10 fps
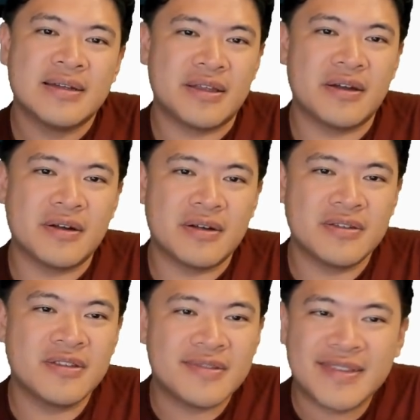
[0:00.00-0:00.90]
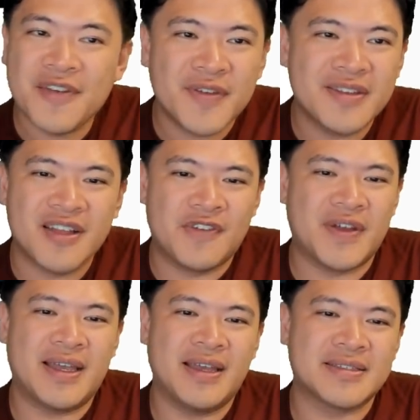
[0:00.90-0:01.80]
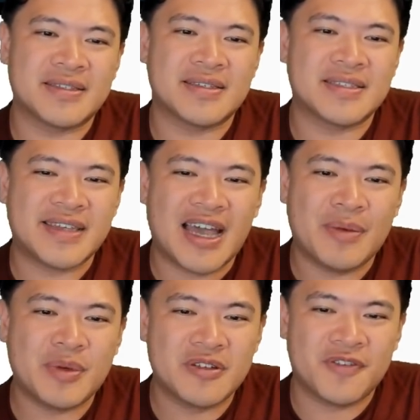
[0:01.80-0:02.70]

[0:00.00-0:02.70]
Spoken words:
They're definitely not thinking this is a scam.